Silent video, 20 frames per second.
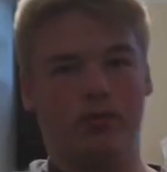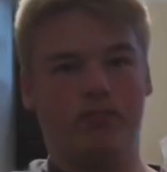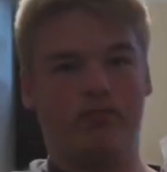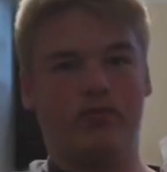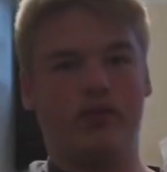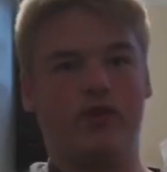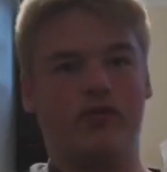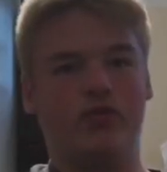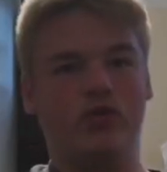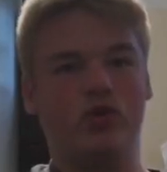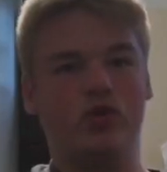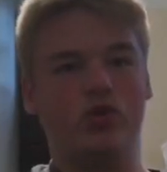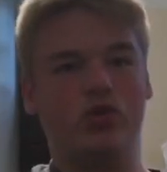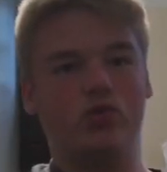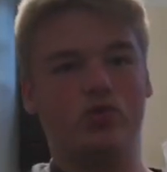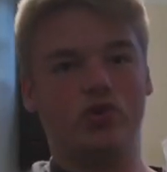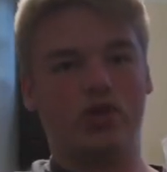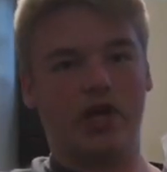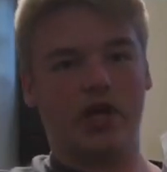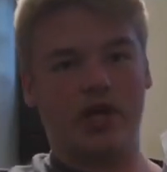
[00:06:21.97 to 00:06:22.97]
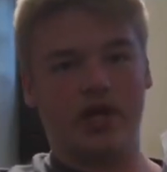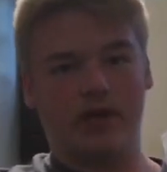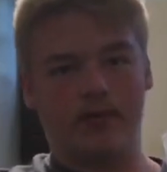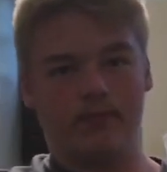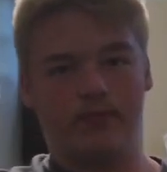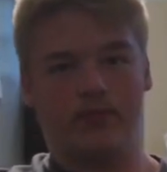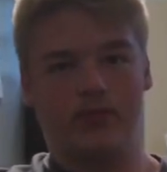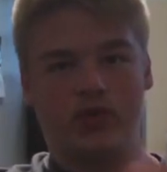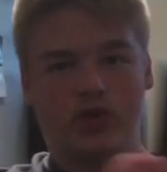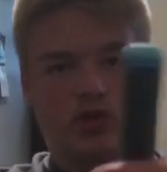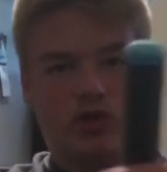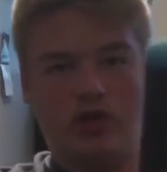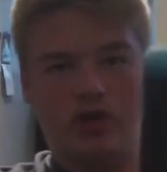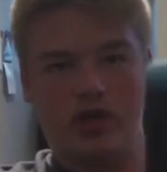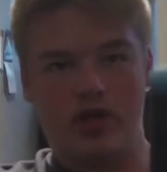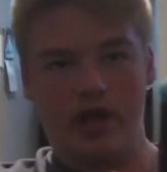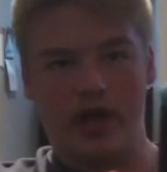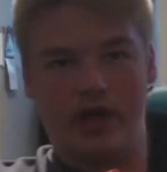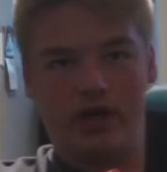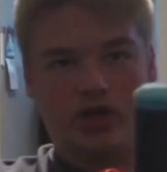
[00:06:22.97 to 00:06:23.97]
if you use a
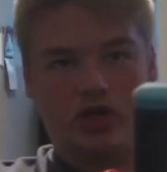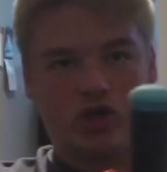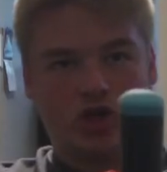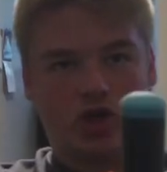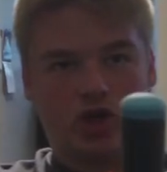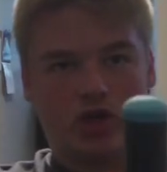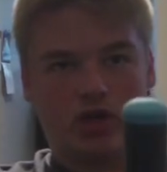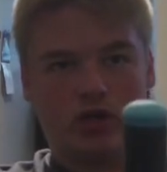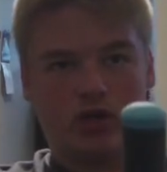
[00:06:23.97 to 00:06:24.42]
X-Shot